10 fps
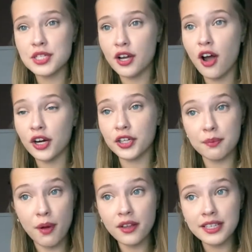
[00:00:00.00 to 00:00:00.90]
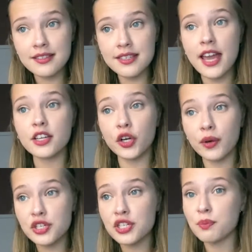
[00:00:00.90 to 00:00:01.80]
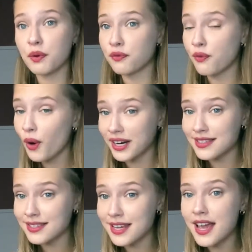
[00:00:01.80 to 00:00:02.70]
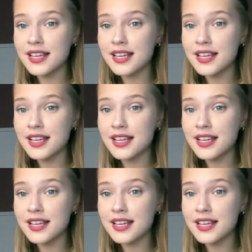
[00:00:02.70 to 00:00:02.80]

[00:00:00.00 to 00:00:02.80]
to conquer the Balkans and Croatians were forced